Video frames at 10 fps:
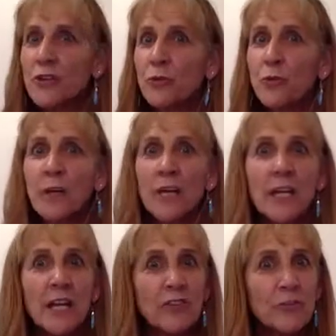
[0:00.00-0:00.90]
to
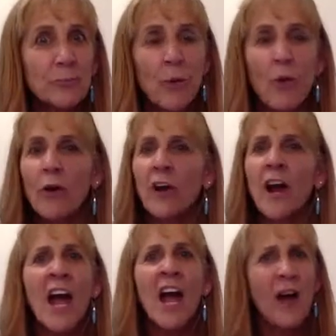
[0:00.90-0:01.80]
really explore
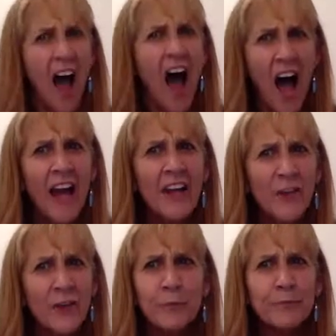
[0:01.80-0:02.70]

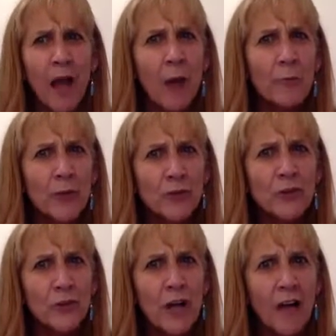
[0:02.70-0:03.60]
higher
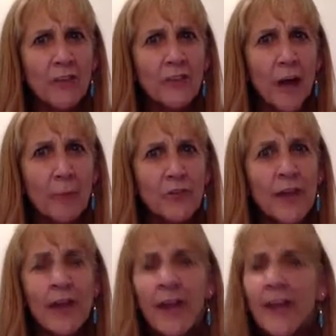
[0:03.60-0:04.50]
musical concepts
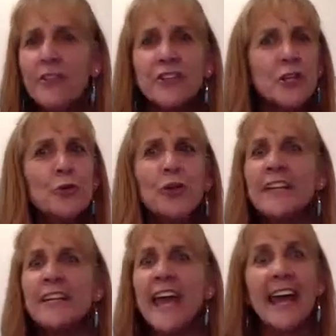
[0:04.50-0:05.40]
that you
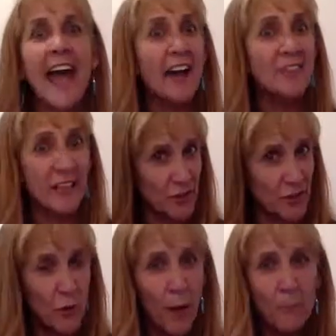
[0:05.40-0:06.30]
could get at in a
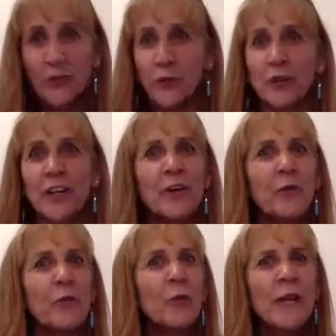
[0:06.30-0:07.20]
drum circle in a
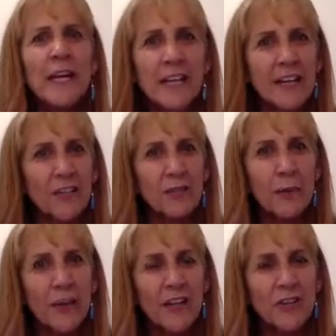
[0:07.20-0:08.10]
really
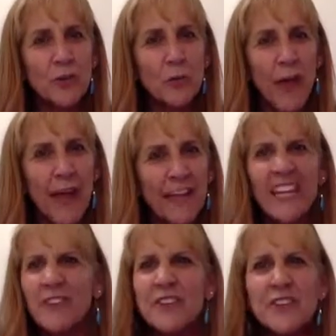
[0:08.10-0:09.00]
experiential way,
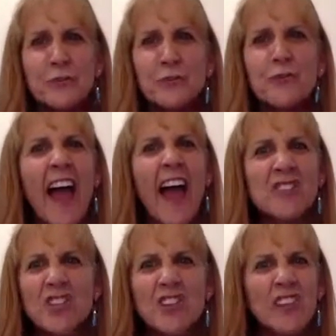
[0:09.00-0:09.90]
even to do
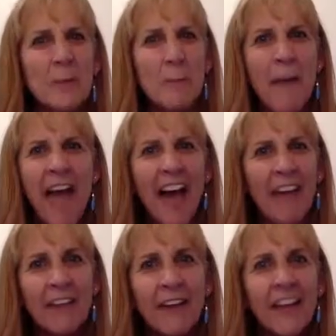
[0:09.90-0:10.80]
fractions in math.
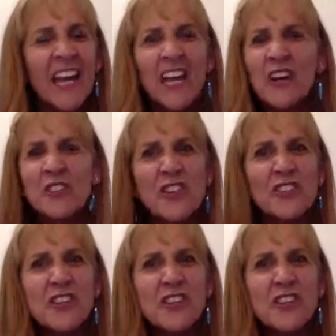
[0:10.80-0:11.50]
Here's